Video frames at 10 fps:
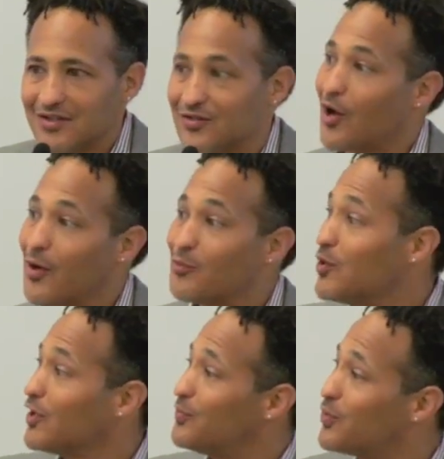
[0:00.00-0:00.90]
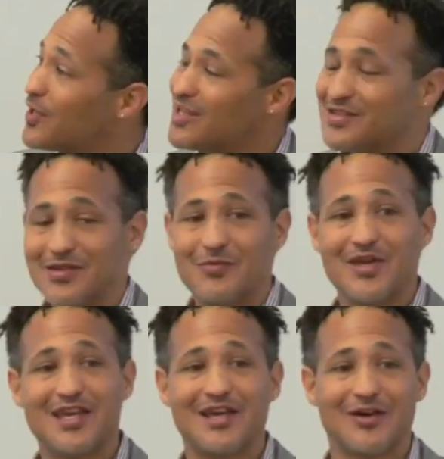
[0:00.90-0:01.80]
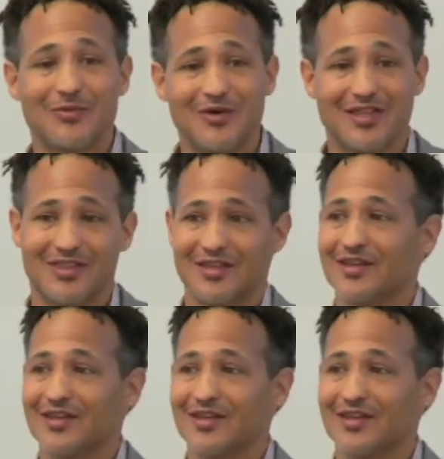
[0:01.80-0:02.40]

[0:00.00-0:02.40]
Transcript: So I'm really pleased to be here with